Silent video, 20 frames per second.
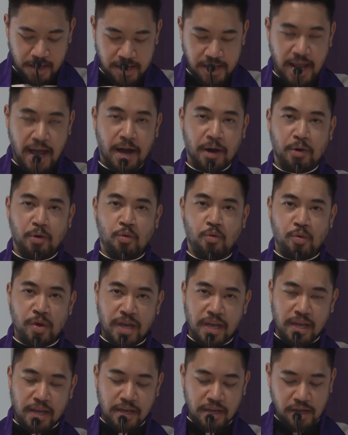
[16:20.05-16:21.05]
Now,
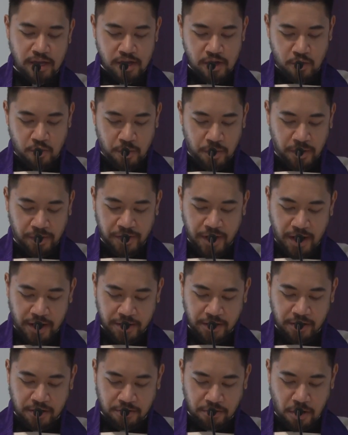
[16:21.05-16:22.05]
we will
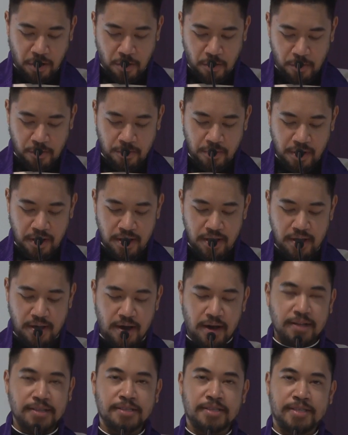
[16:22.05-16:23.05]
not grow
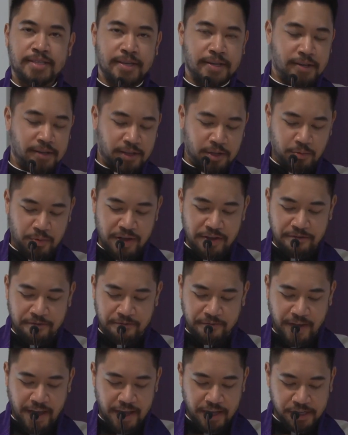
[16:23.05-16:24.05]
until we
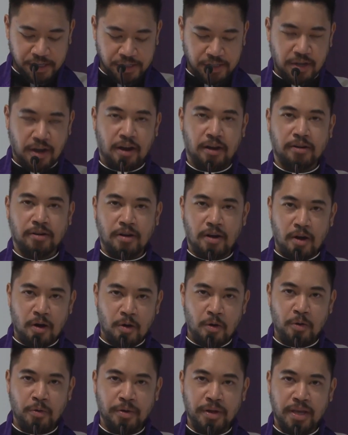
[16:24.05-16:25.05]
face our
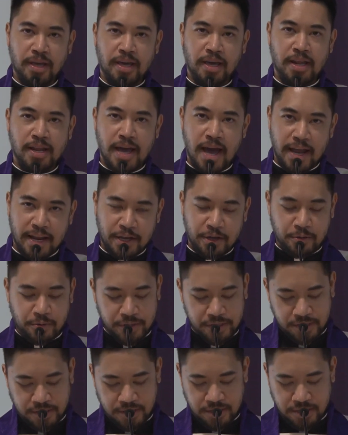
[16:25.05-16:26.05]
own
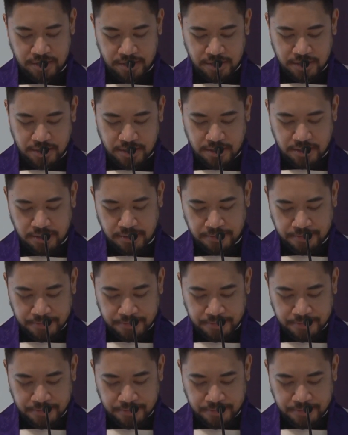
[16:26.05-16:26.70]
inadequacies.